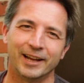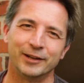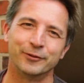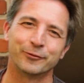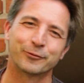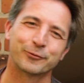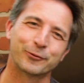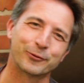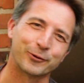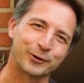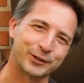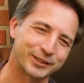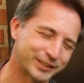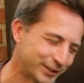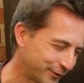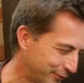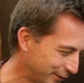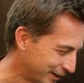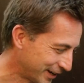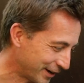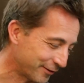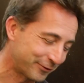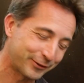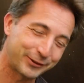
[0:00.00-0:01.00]
and of course if
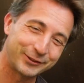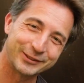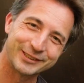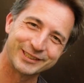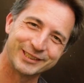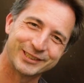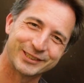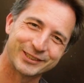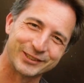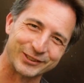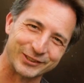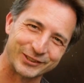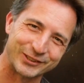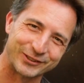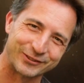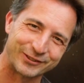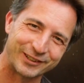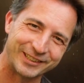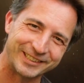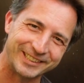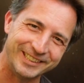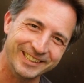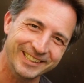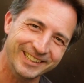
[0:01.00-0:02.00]
you have all these tools
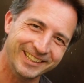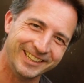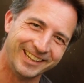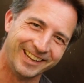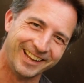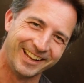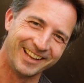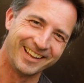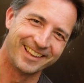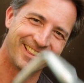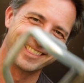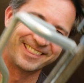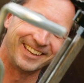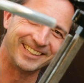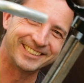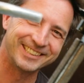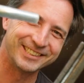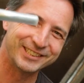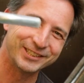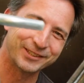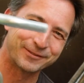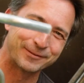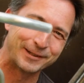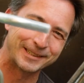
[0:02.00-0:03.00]
already, this
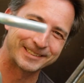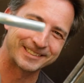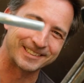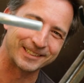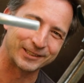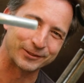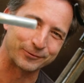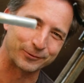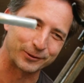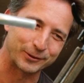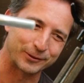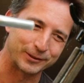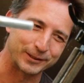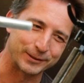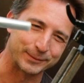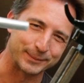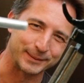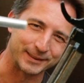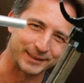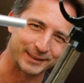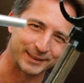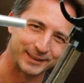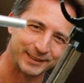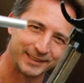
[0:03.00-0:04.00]
is your wish list for
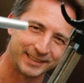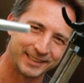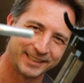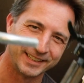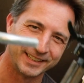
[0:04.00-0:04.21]
Christmas.